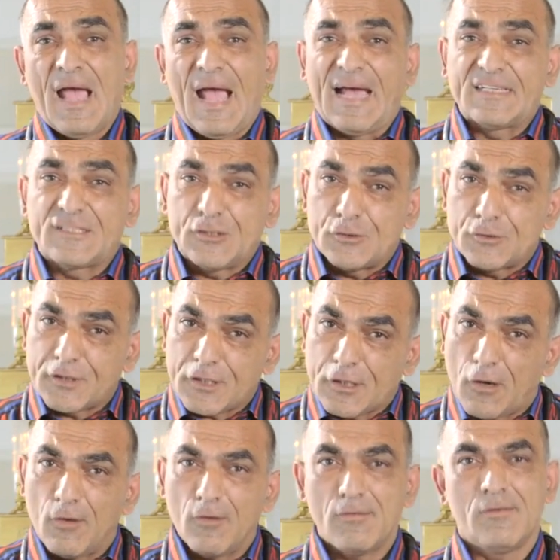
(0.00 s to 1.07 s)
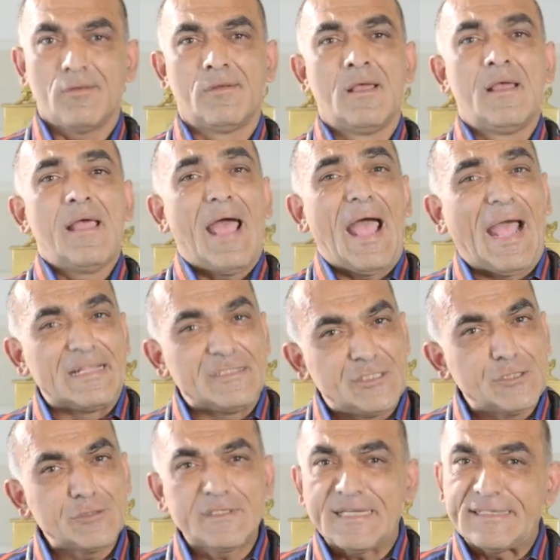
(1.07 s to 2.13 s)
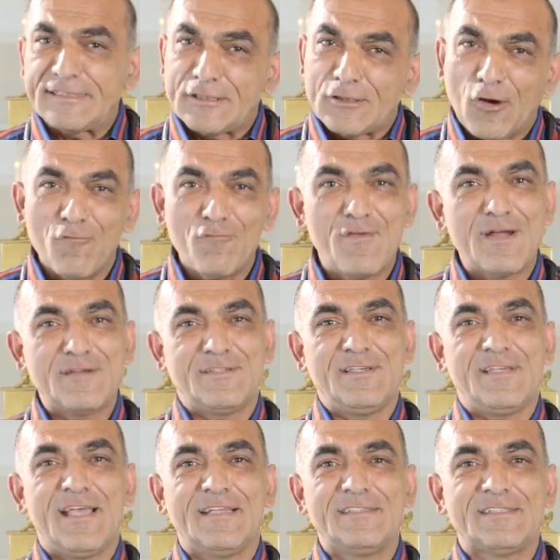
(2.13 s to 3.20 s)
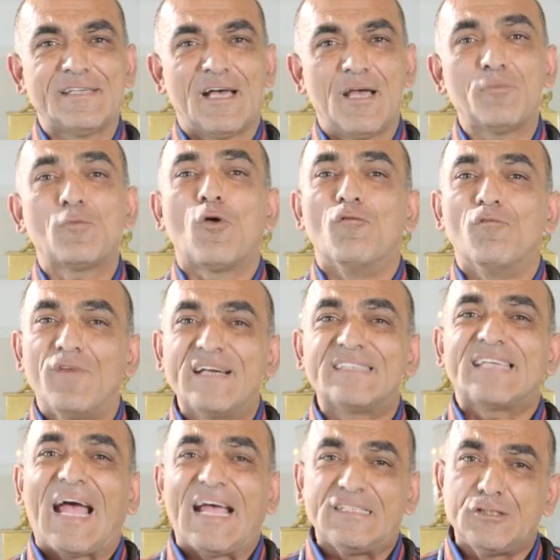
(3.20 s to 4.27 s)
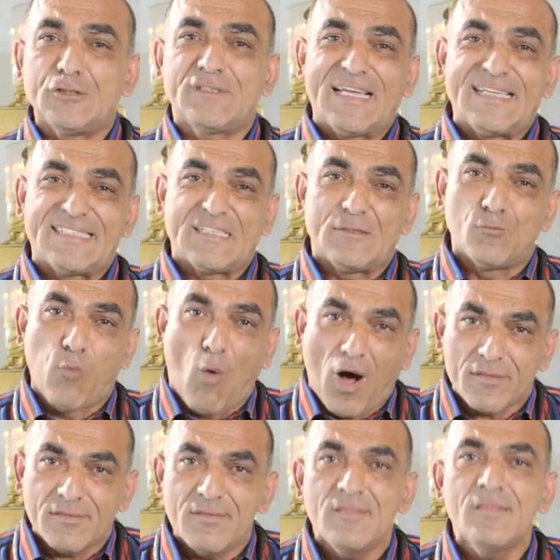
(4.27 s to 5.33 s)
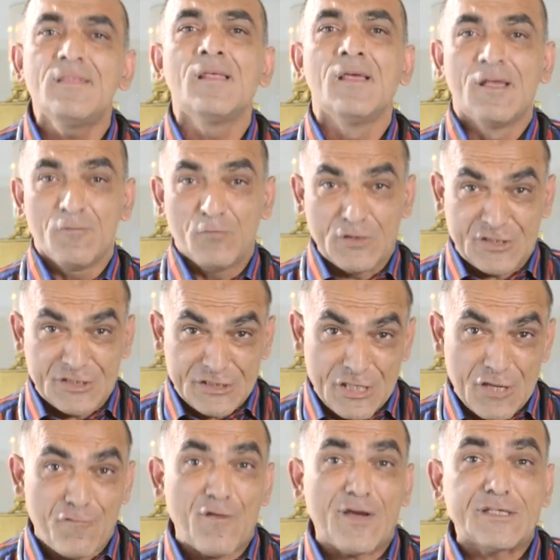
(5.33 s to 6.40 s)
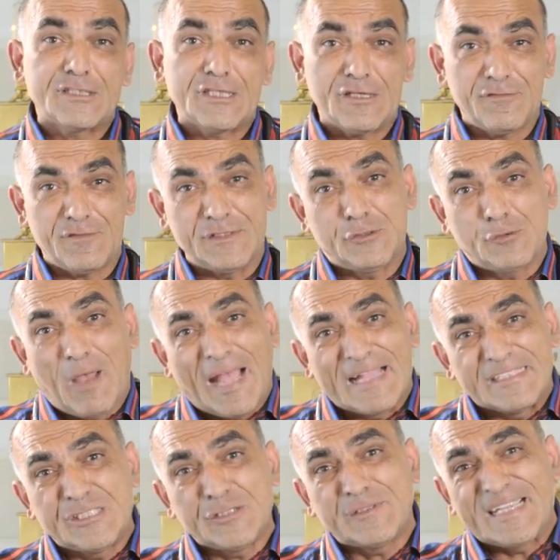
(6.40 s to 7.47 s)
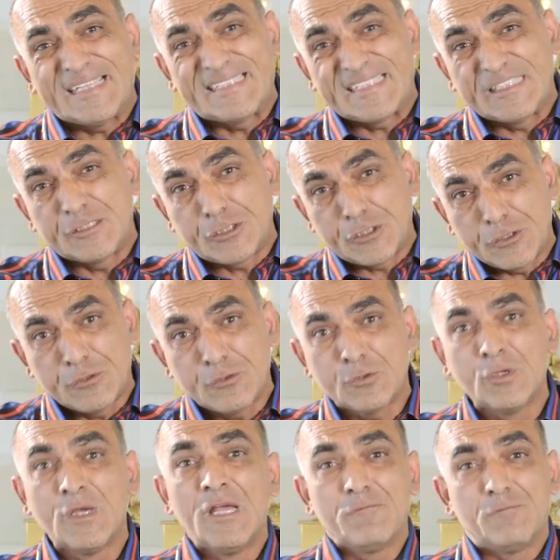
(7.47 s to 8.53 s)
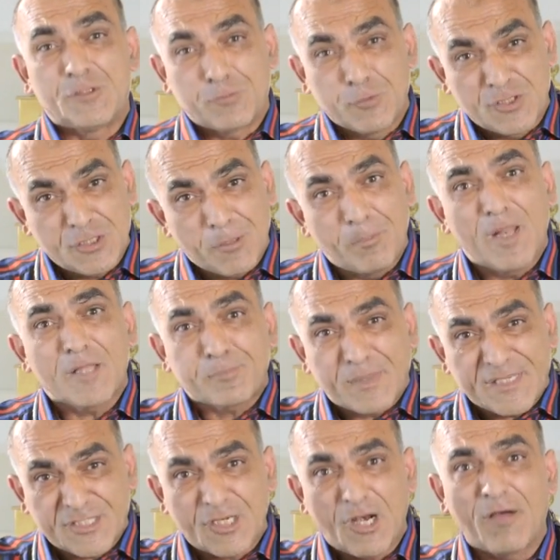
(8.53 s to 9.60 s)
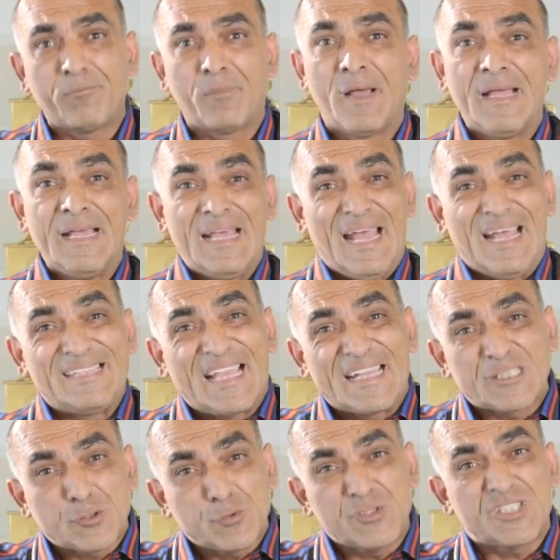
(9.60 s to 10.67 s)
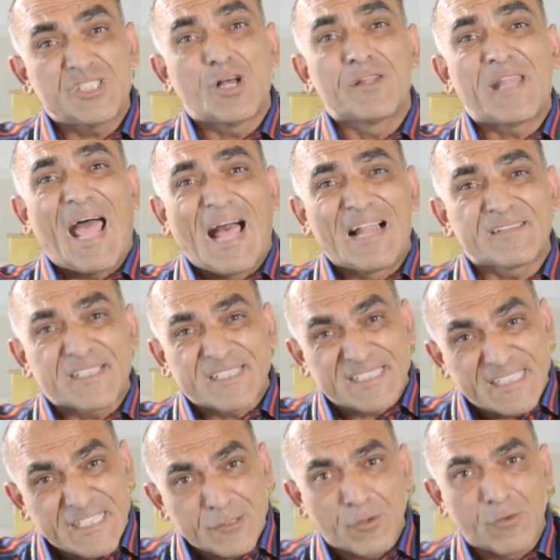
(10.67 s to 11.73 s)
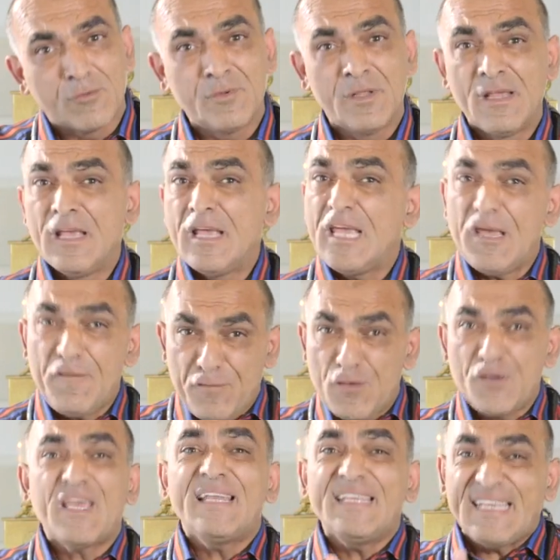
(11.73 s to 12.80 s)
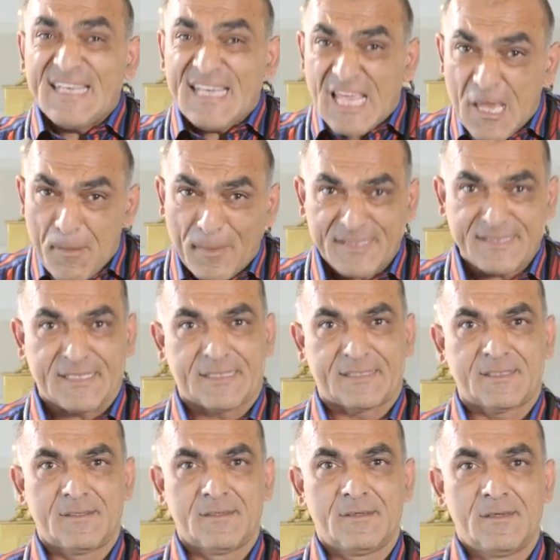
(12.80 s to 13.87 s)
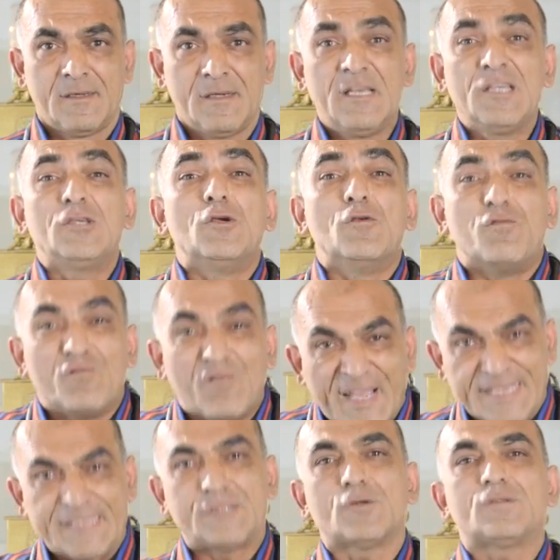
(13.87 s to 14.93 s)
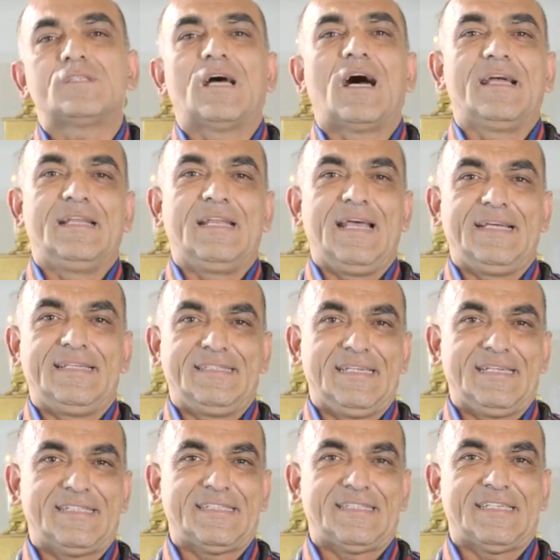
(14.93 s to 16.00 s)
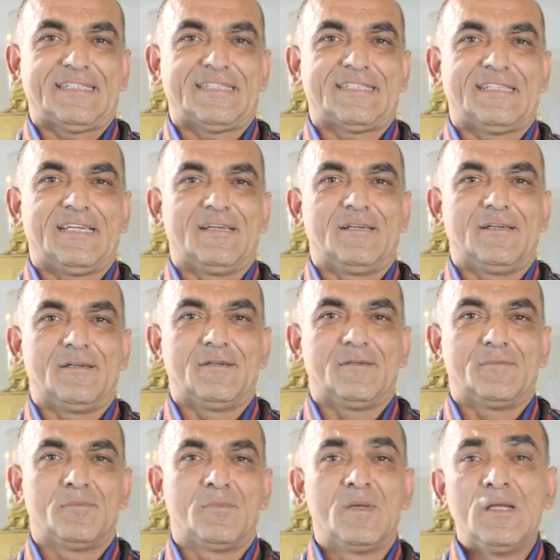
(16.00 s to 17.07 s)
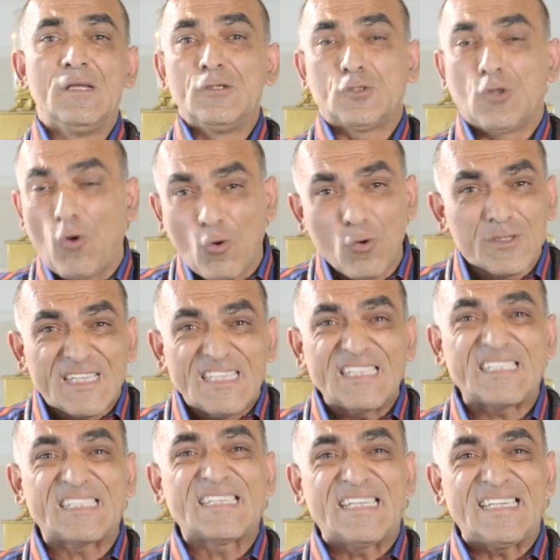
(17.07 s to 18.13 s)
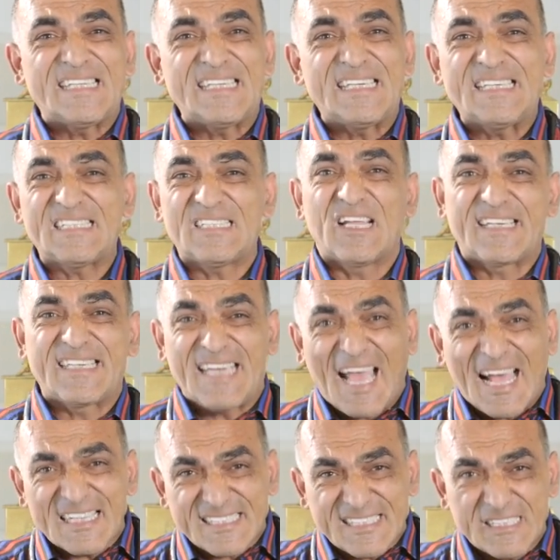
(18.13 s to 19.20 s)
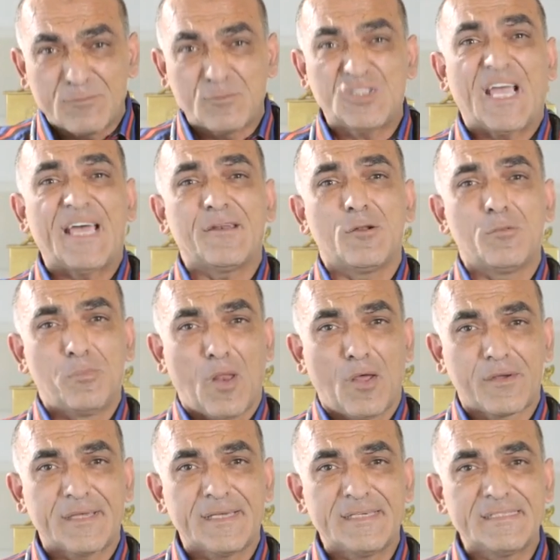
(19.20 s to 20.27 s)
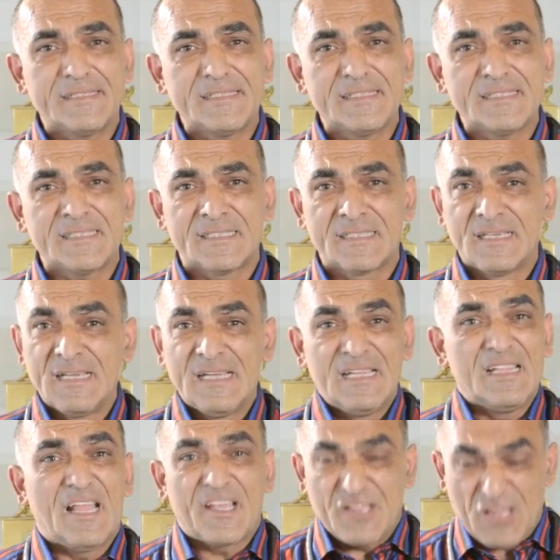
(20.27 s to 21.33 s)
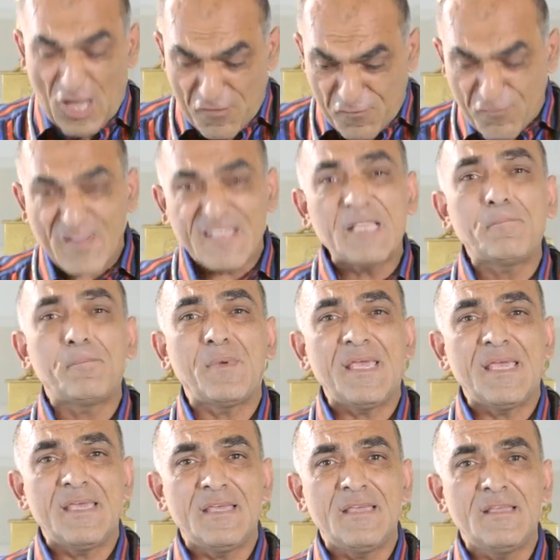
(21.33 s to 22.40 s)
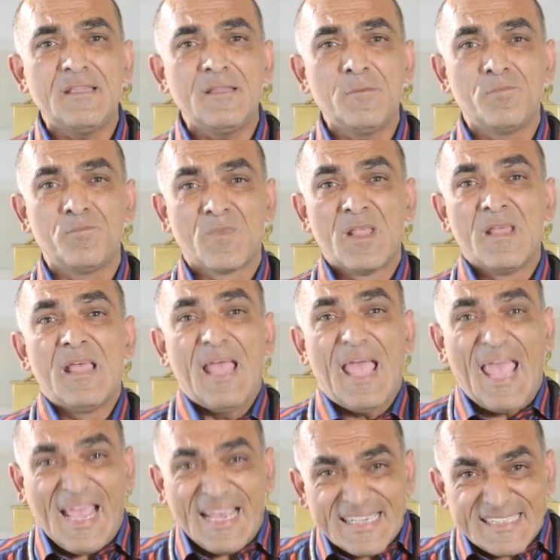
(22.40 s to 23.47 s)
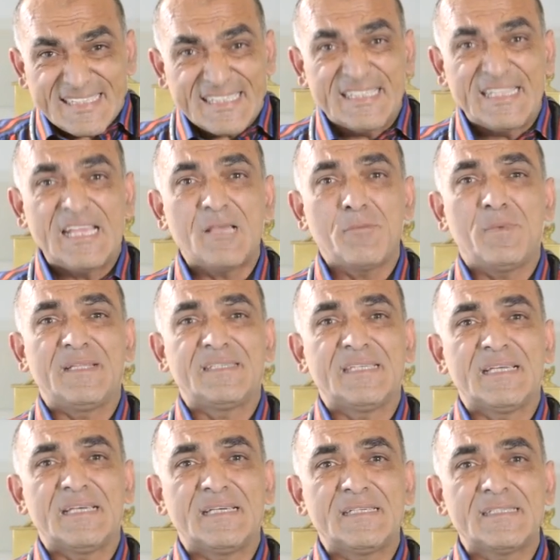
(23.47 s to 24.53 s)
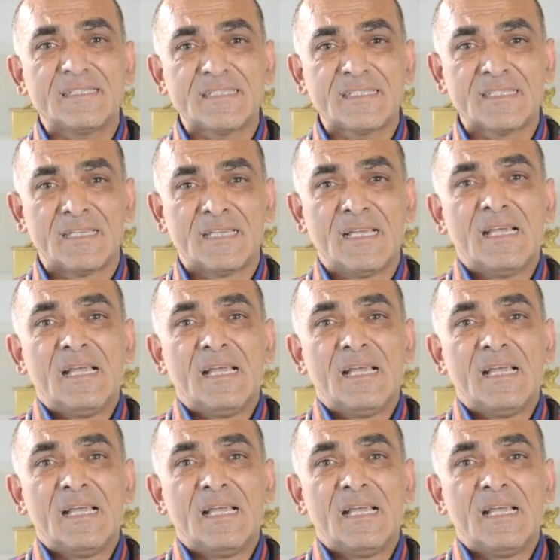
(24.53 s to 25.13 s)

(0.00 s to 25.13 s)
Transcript: As you recall, angiotensin converting enzyme converts angiotensin 1, which is ineffective, into angiotensin 2, which puts your blood pressure up, and that switches on aldosterone. If you can inhibit it, you vasodilate the system. So all these three things, like calcium channel blockers, like nifedipine, ACE inhibitors,